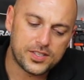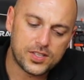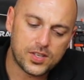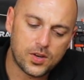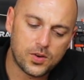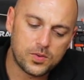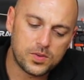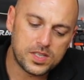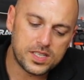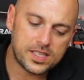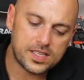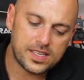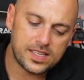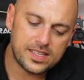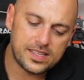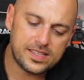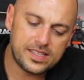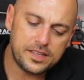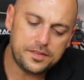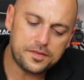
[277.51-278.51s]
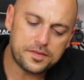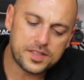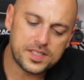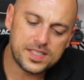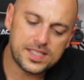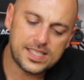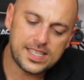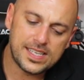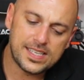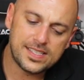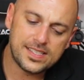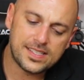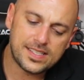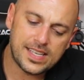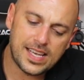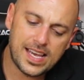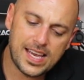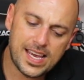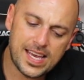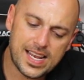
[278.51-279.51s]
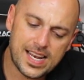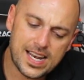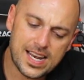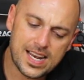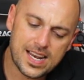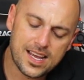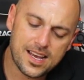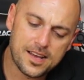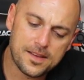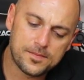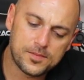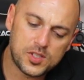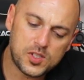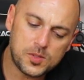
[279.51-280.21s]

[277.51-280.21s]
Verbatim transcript: So differences in uh,